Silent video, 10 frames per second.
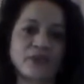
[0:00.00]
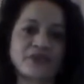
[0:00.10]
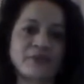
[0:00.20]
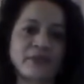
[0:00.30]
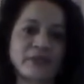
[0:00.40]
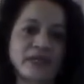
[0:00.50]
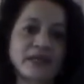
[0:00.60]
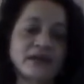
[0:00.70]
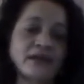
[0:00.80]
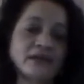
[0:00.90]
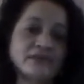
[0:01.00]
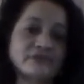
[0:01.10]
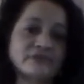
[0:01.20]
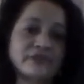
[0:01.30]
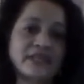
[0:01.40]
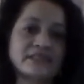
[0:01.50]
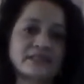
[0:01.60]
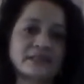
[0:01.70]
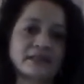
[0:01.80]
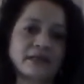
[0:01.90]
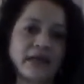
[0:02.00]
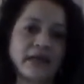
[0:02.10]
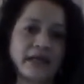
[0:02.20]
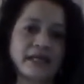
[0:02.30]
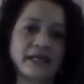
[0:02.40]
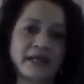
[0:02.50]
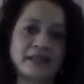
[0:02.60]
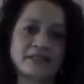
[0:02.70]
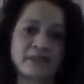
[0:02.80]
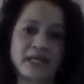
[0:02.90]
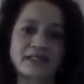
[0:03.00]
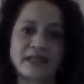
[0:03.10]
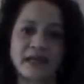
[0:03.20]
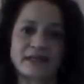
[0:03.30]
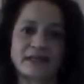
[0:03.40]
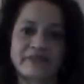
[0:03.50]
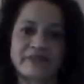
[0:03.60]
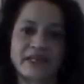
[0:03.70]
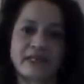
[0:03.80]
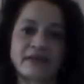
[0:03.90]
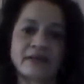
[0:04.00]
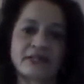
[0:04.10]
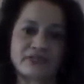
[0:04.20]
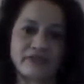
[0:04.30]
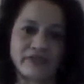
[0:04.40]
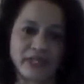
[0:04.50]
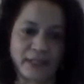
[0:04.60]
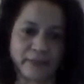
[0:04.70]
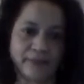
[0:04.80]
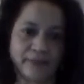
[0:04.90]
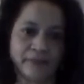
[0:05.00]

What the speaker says: which may be the reason any gains made tend to fade swiftly.